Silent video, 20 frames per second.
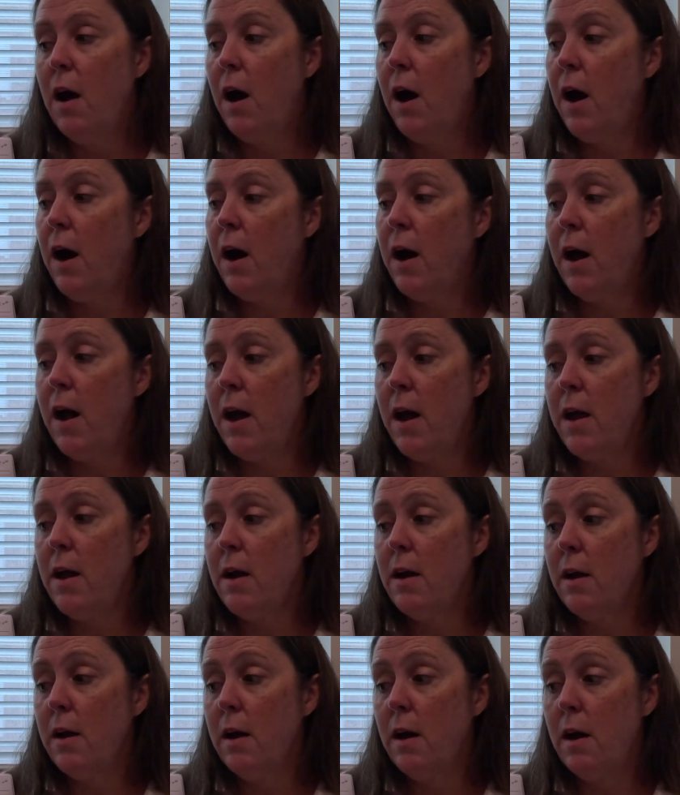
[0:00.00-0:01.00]

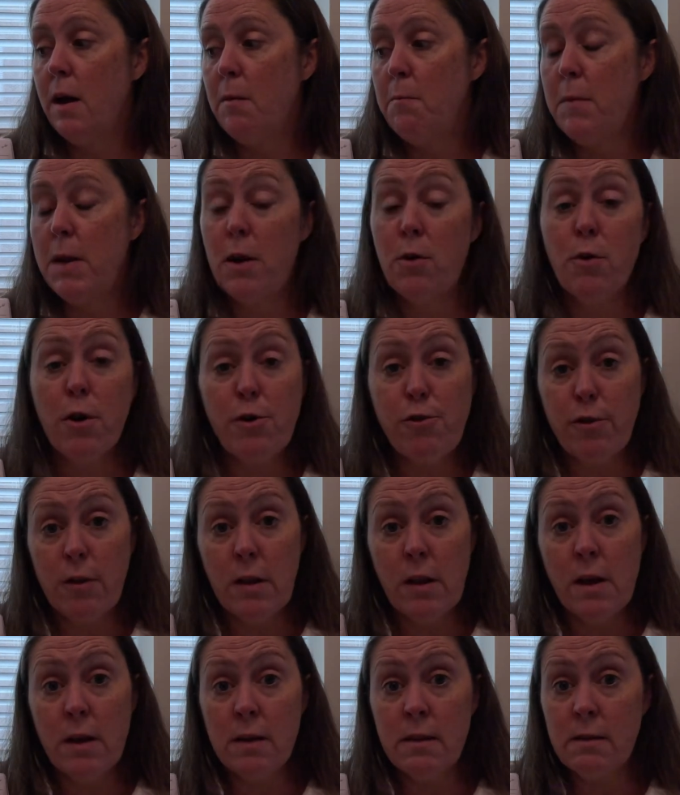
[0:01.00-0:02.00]
I make grocery
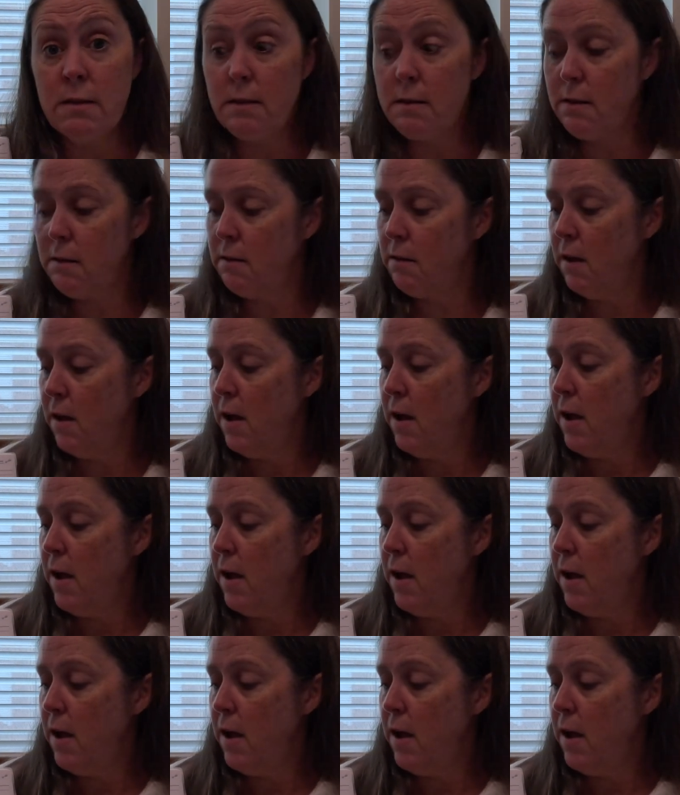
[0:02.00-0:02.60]
lists,